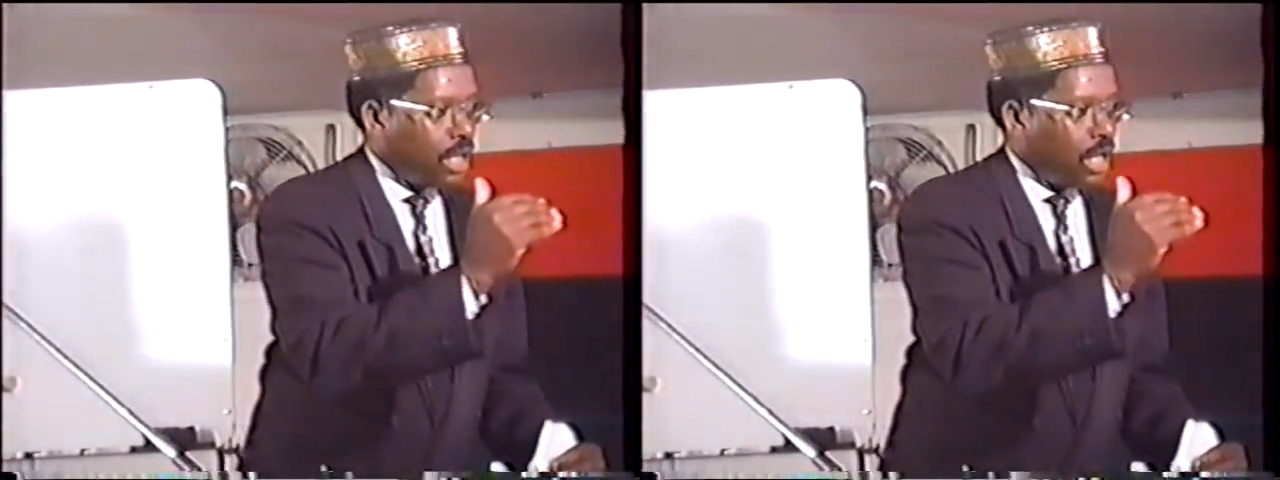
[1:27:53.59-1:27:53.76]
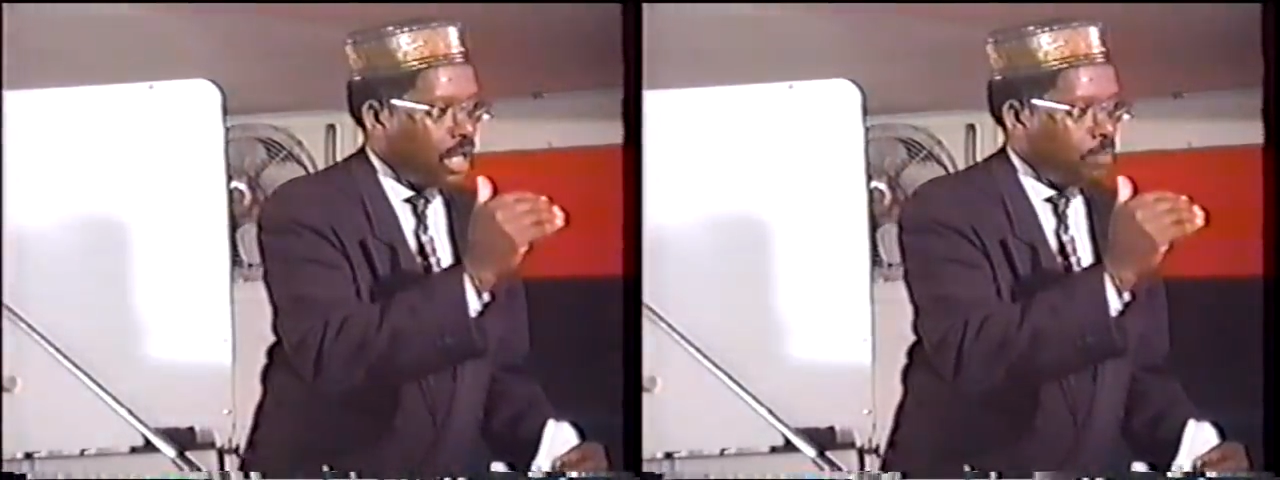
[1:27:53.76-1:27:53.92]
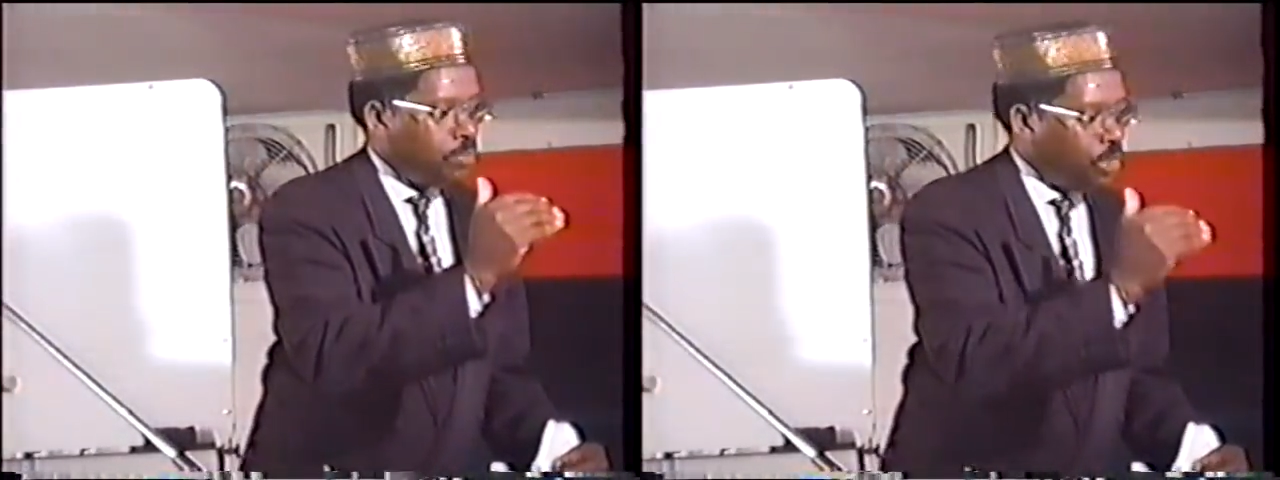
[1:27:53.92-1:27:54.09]

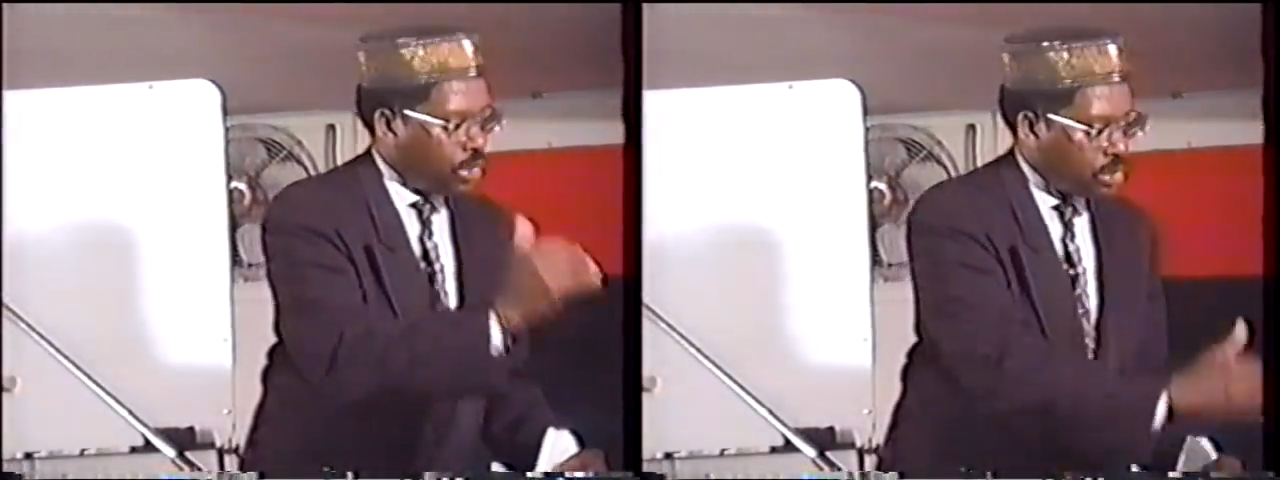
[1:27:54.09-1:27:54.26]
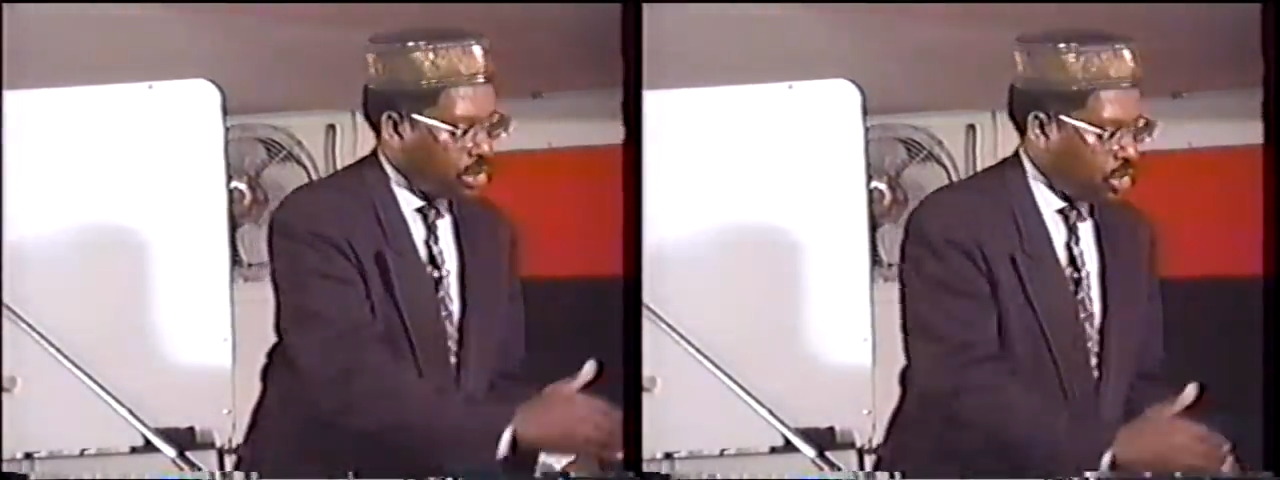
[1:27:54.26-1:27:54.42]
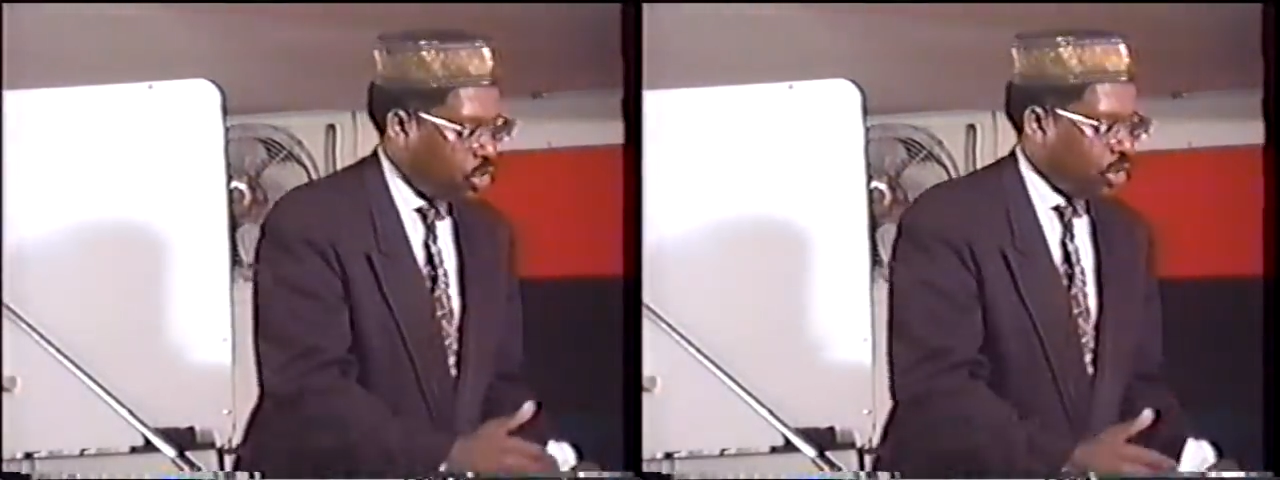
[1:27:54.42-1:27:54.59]
the
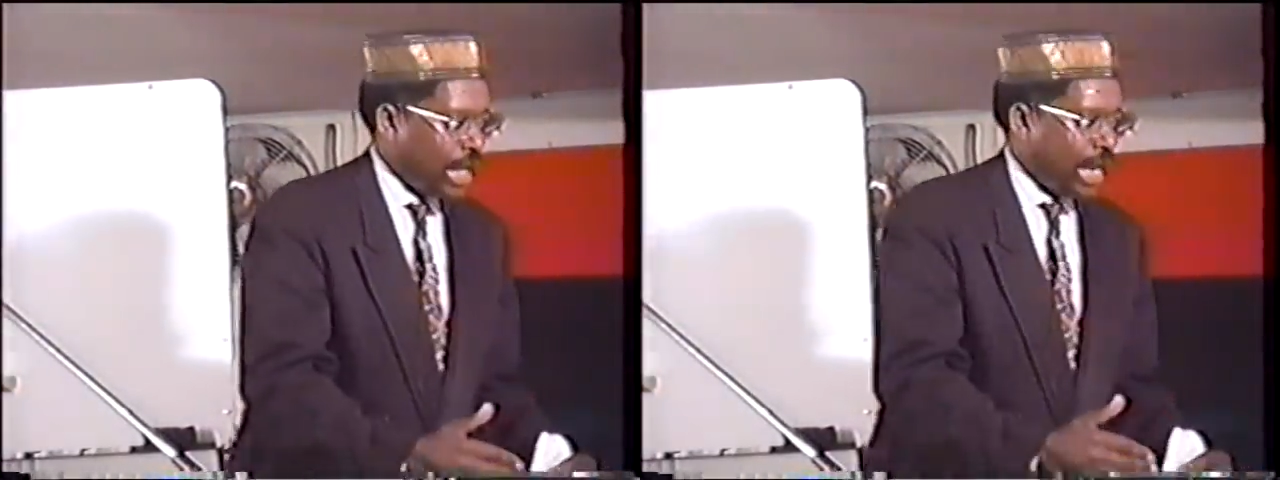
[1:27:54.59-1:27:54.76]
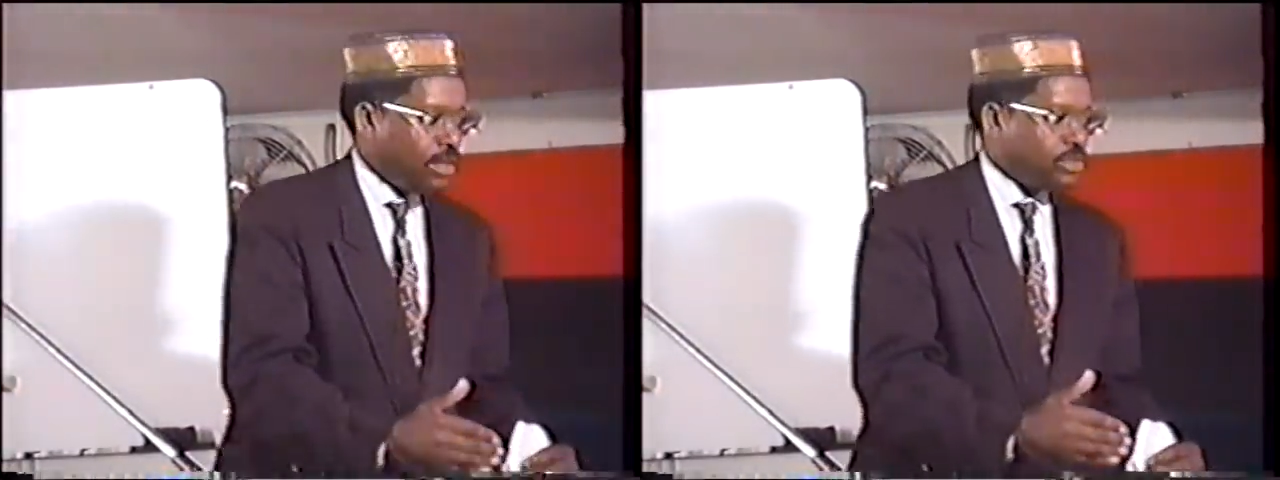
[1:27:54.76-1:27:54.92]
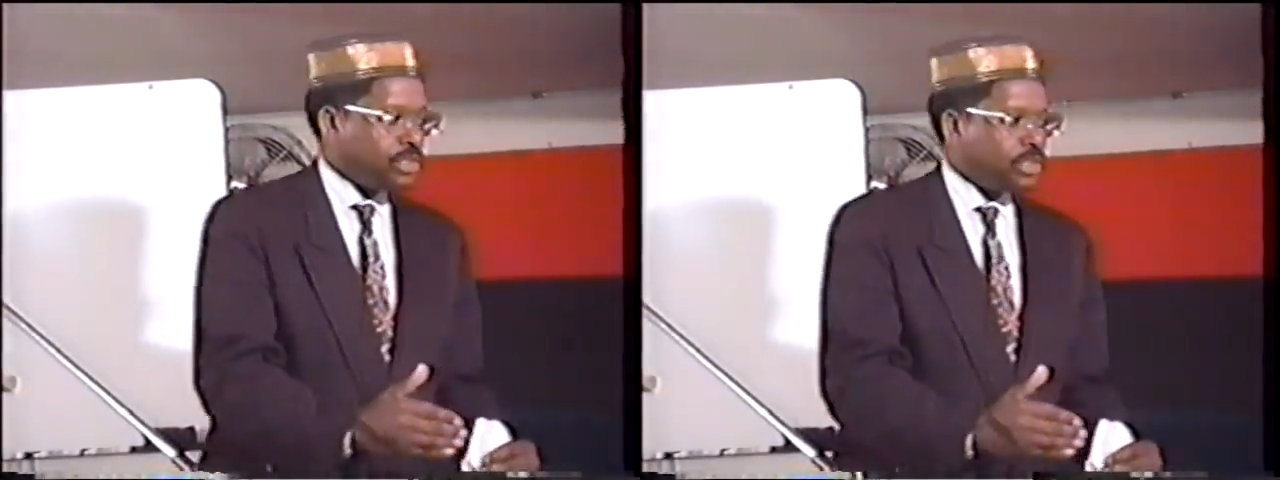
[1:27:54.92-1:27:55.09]
Brooklyn
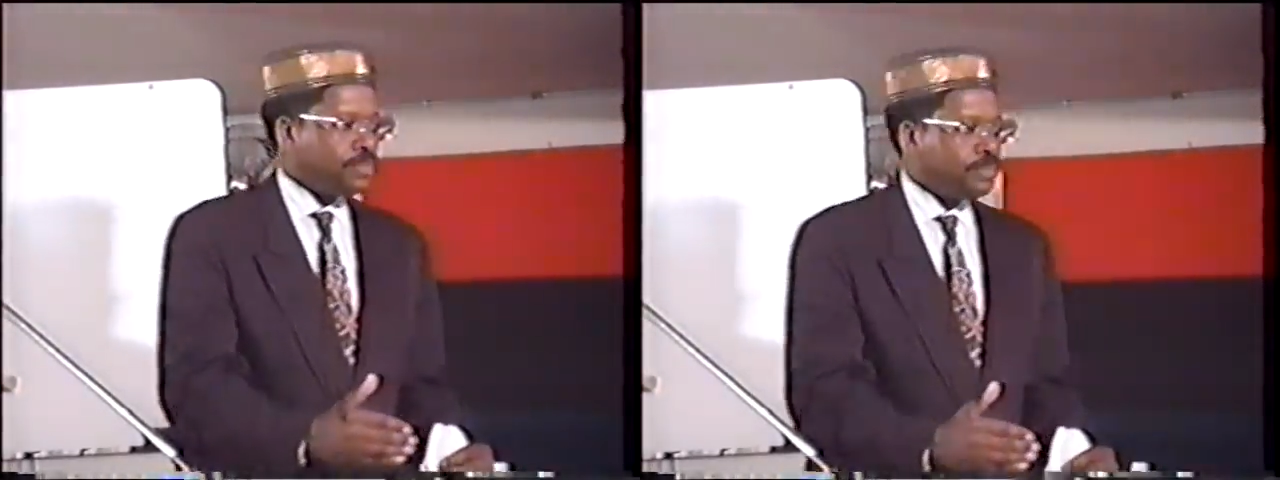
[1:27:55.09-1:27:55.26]
courthouse